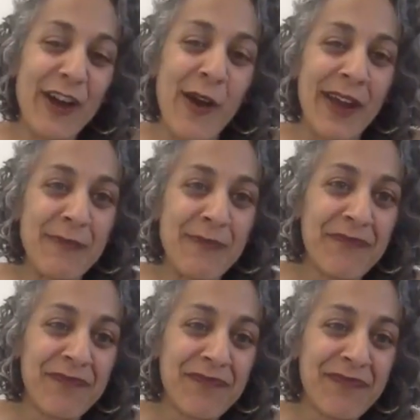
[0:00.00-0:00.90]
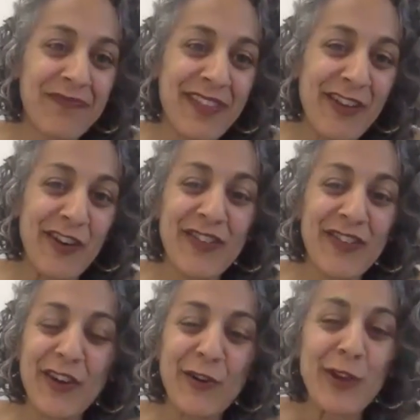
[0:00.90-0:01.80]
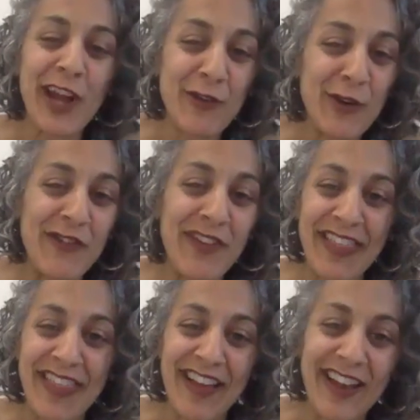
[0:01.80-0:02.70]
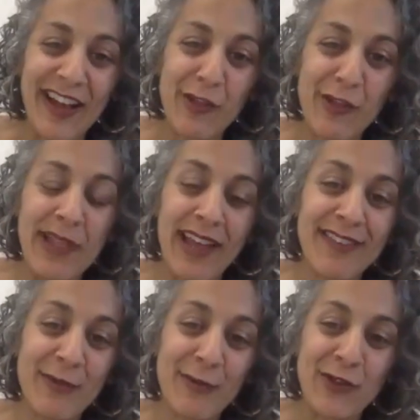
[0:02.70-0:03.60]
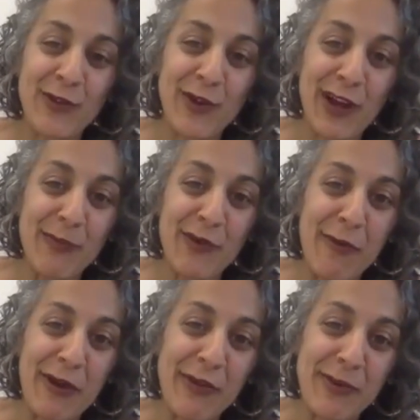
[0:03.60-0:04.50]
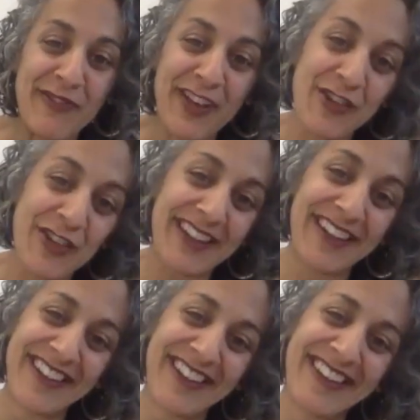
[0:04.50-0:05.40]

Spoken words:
Okay. Christy or Juliana, do you have anything on health plans and what they're doing on primary prevention?